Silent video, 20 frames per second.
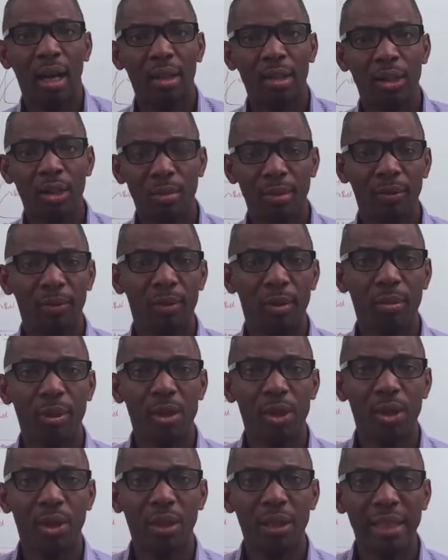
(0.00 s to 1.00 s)
some
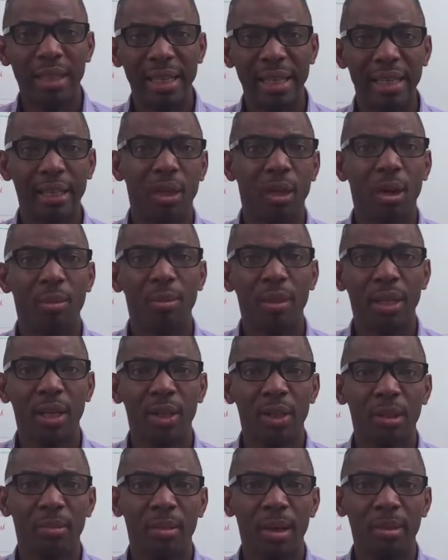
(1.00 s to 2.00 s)
information in a
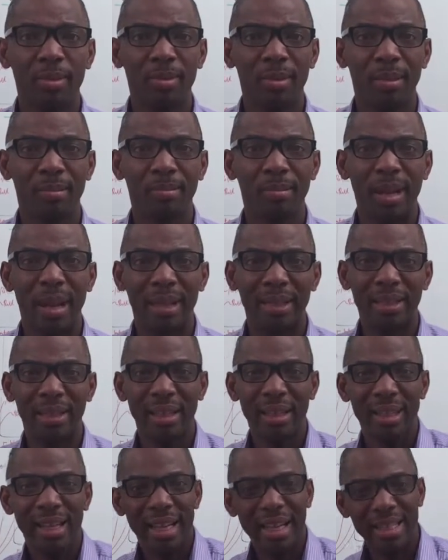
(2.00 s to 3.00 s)
communication management plan,
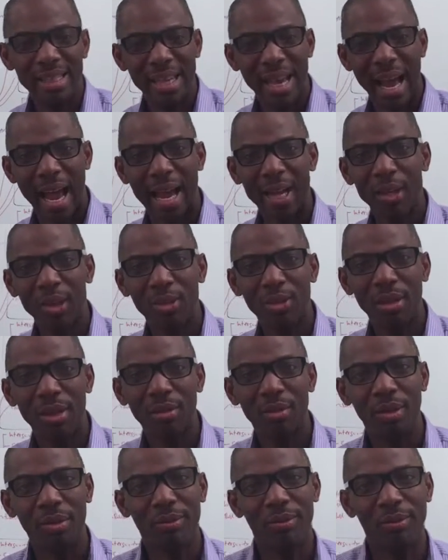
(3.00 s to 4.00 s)
it's actually
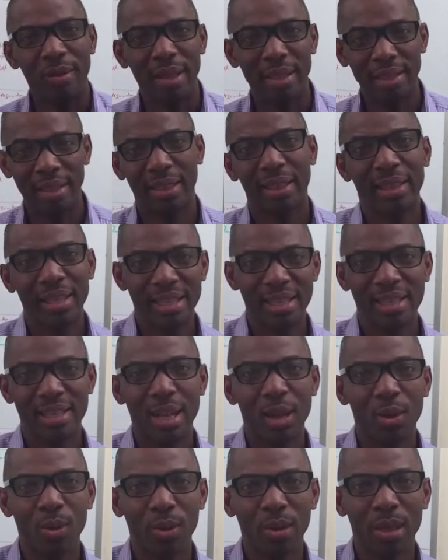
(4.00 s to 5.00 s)
reflected in the
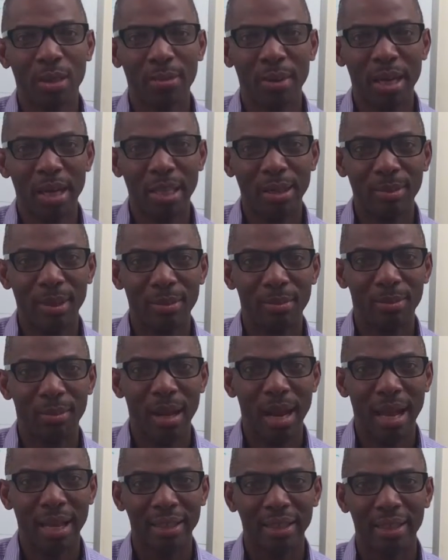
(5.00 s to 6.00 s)
stakeholder management
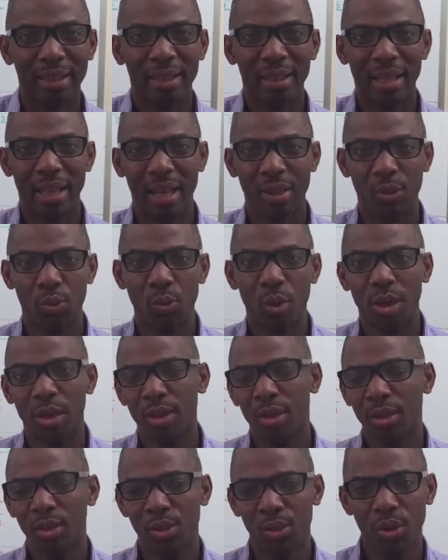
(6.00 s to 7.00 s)
plan as
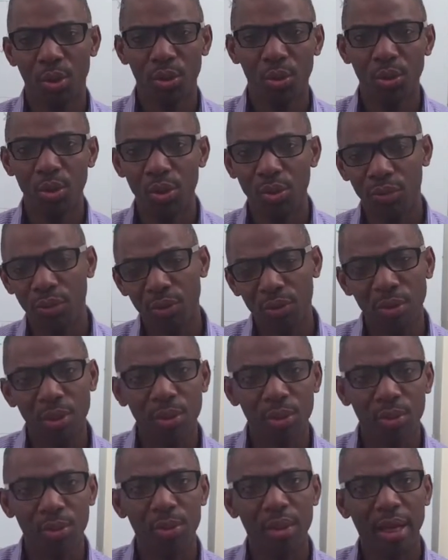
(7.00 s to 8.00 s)
well. So if you
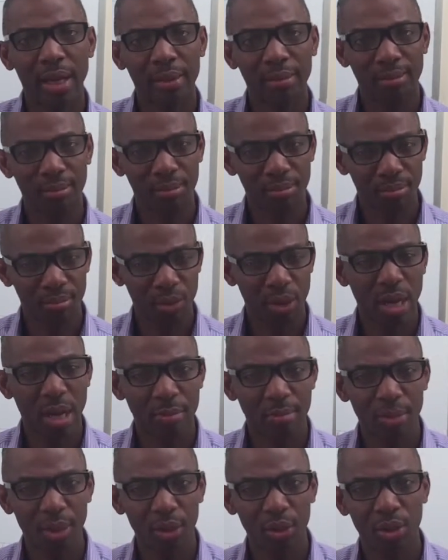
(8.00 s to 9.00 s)
read through that, try
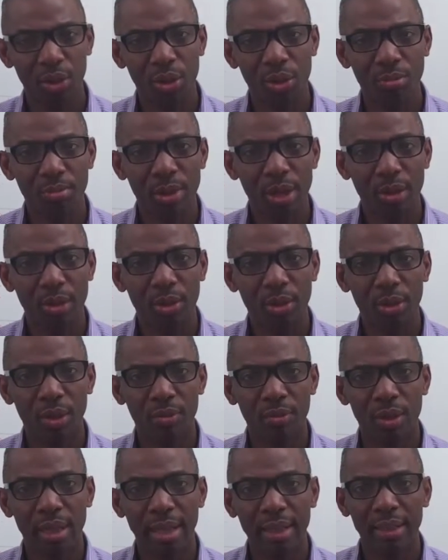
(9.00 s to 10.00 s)
and make sure you make note
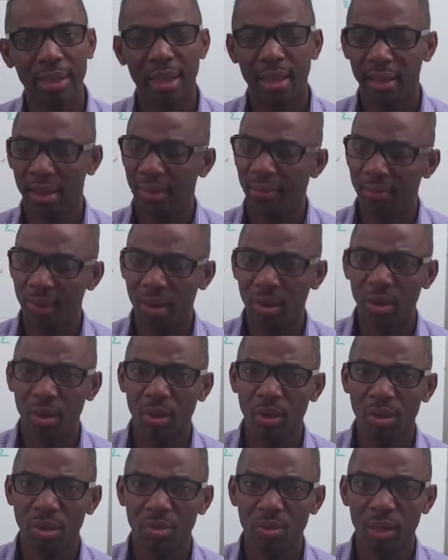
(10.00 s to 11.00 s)
of that. They're very
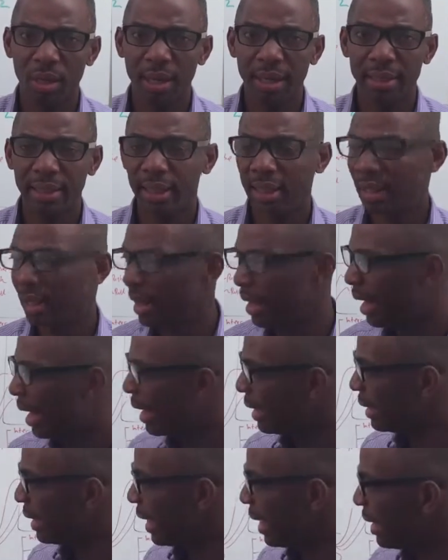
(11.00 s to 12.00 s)
closely related,
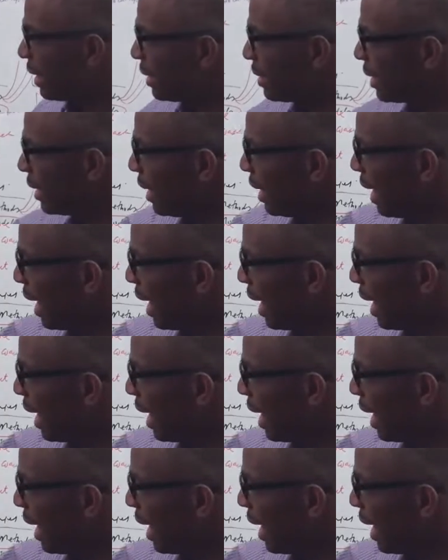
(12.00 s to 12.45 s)
and hence